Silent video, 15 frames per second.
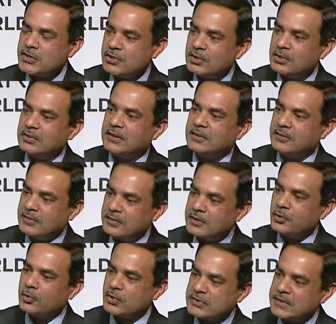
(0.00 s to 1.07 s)
sure that the
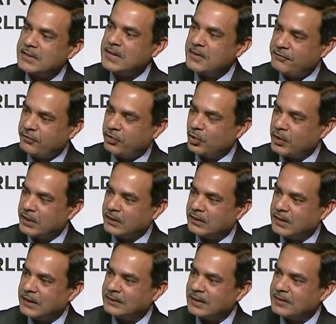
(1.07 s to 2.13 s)
roads can keep flowing
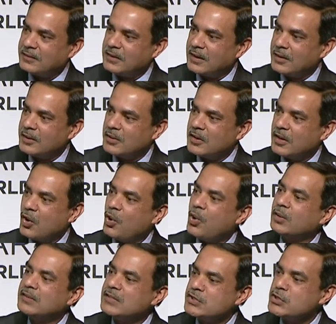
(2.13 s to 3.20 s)
and that
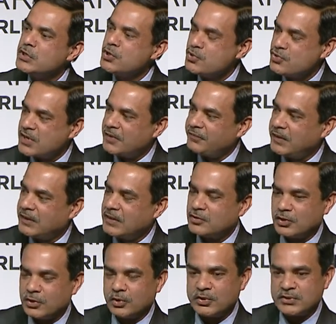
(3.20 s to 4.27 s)
all this new traffic is
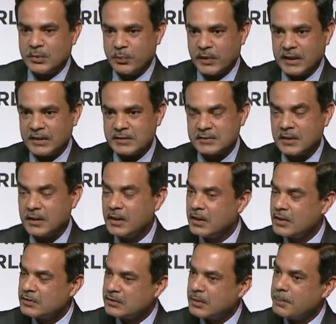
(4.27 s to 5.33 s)
going to go somewhere else.
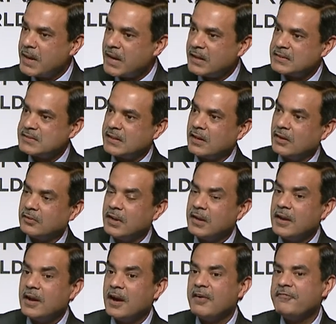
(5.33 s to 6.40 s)
So the mayor has set out
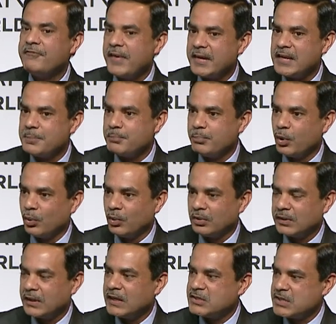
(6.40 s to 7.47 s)
a very
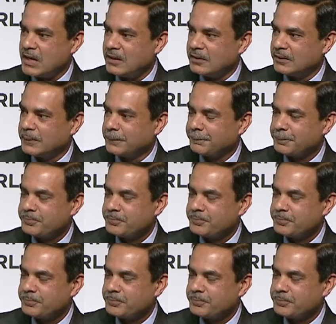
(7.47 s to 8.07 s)
bold agenda.